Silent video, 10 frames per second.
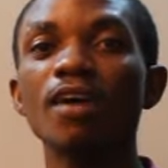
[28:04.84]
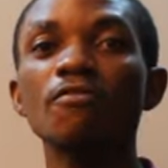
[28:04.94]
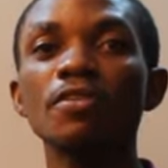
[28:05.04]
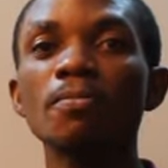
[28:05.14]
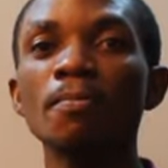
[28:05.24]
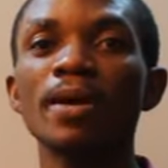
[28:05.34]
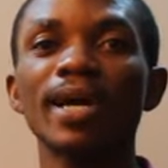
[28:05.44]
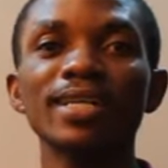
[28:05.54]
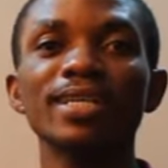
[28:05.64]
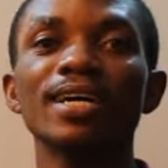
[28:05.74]
every
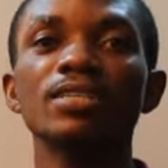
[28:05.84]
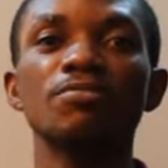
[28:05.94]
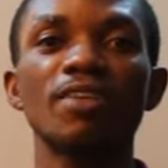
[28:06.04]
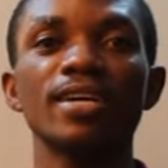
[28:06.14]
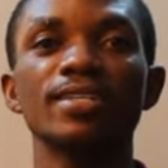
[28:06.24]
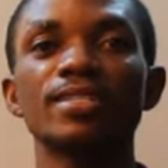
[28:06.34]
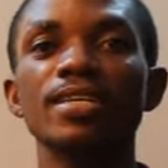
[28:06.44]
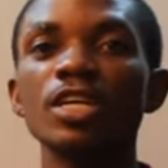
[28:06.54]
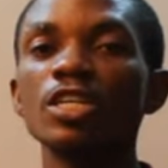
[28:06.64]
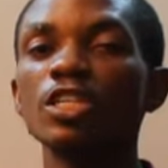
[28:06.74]
mechanical device
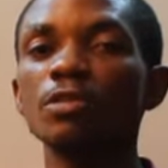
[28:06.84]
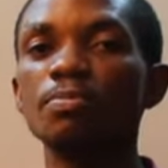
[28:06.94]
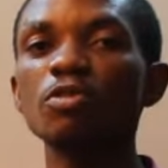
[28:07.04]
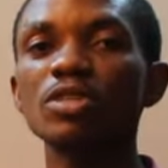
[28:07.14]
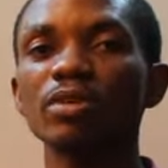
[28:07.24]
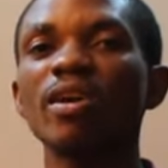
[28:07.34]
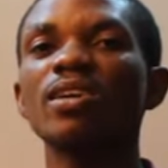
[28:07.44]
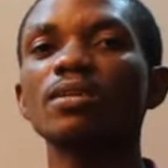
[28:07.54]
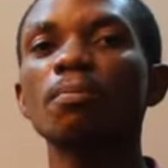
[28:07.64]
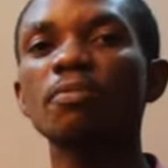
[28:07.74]
is built
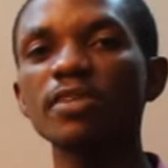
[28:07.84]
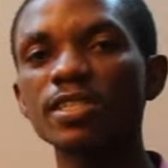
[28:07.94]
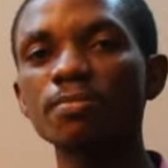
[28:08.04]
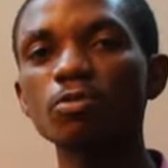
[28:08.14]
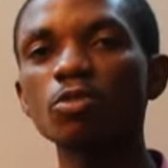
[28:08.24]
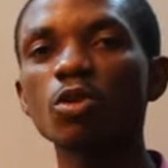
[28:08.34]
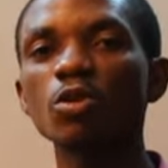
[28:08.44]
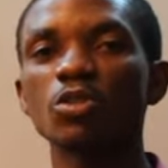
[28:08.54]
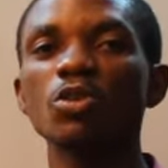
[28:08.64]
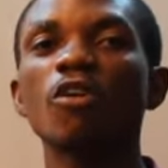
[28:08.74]
around the
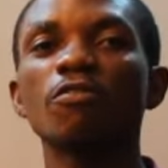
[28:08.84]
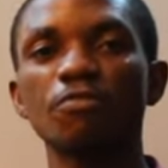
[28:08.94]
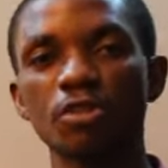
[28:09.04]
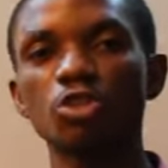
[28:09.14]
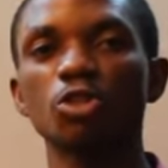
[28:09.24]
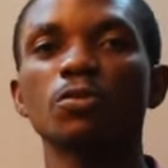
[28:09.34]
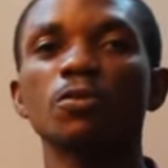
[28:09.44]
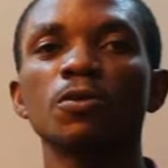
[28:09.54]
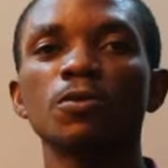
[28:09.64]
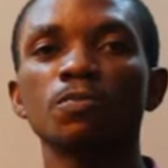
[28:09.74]
principles of friction.
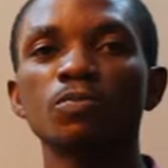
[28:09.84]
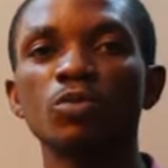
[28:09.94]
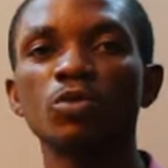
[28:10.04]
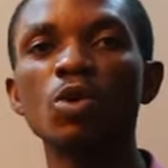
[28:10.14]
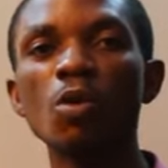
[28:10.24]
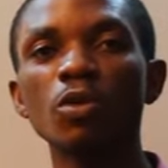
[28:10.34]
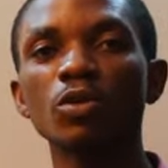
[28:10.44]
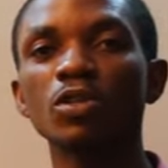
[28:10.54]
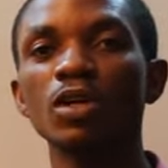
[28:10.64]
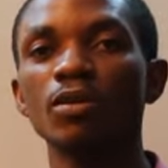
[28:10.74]

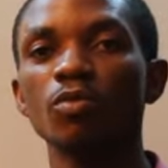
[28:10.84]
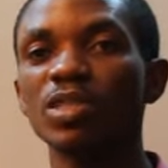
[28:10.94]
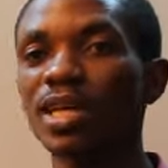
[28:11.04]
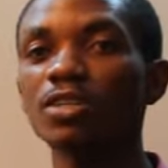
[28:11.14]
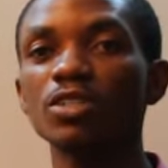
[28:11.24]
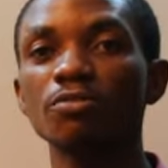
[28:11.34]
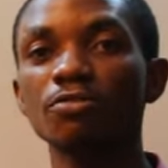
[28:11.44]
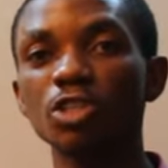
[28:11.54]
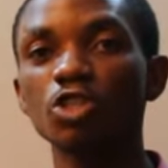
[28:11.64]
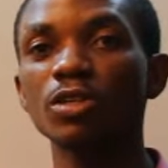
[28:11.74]
No, without
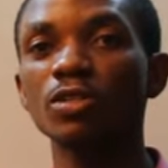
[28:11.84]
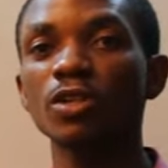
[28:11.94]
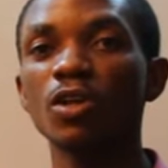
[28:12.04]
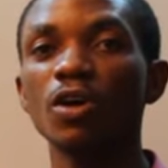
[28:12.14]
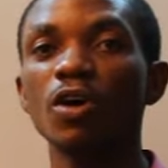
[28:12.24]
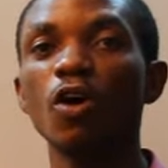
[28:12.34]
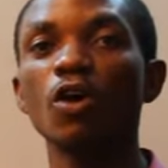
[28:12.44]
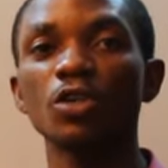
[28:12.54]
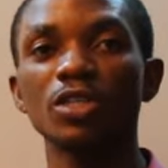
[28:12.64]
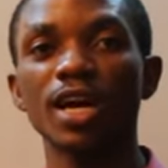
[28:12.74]
friction
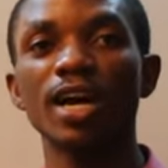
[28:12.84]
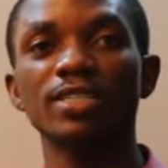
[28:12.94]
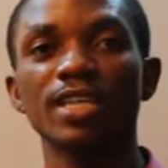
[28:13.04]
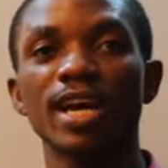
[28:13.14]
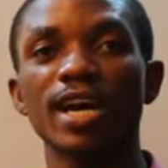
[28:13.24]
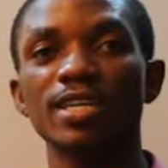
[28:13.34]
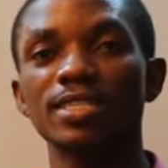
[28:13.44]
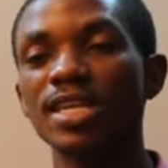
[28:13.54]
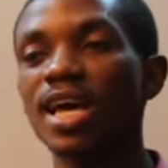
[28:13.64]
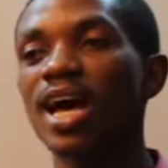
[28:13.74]
on your car
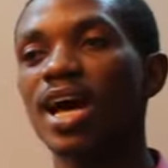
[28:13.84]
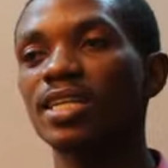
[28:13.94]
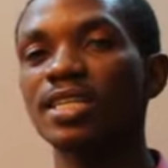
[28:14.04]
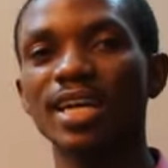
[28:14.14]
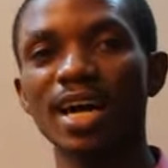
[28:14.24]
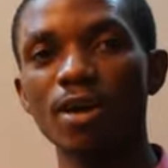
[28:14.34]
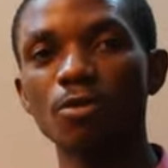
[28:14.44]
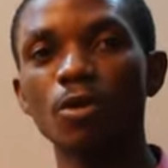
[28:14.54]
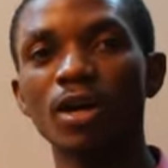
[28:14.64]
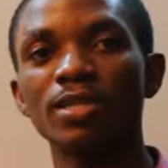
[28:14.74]
tires and the car
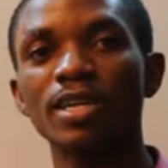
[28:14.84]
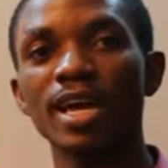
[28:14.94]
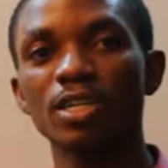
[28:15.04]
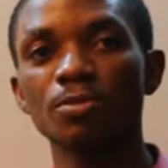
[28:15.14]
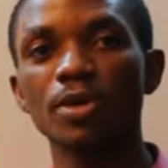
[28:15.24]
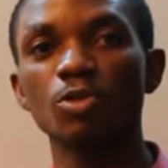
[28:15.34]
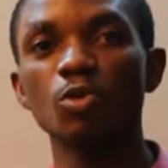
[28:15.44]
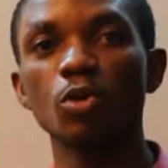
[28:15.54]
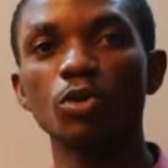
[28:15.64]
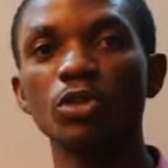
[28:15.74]
road and the express
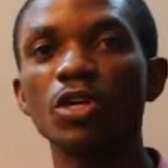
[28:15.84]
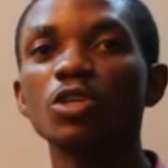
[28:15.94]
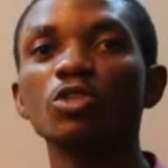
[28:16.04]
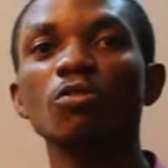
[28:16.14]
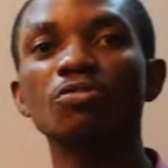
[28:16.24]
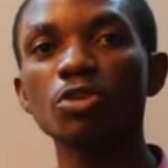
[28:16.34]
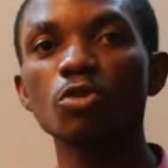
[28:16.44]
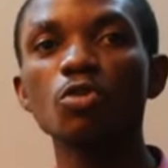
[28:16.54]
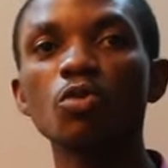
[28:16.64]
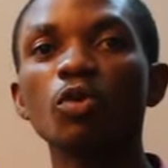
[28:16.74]
road, your
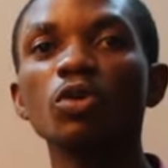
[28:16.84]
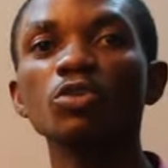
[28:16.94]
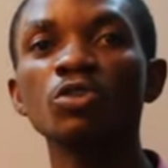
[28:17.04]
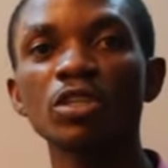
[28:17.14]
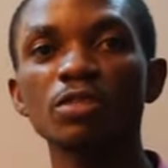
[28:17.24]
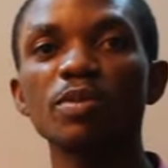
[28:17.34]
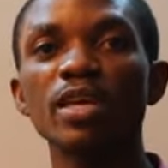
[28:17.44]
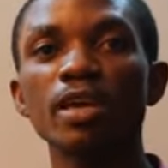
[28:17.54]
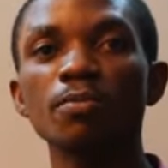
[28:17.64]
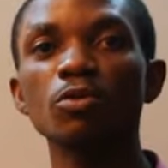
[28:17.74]
vehicle will not
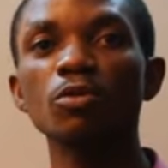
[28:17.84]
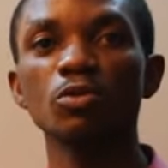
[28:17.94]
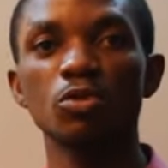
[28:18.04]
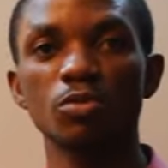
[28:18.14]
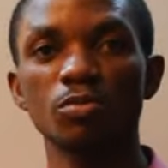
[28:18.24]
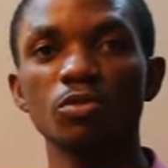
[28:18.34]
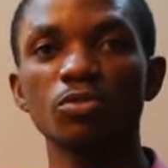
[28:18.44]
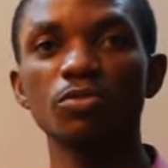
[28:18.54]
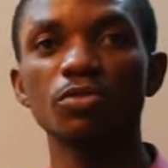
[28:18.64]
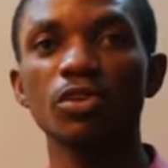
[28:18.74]
be able to move.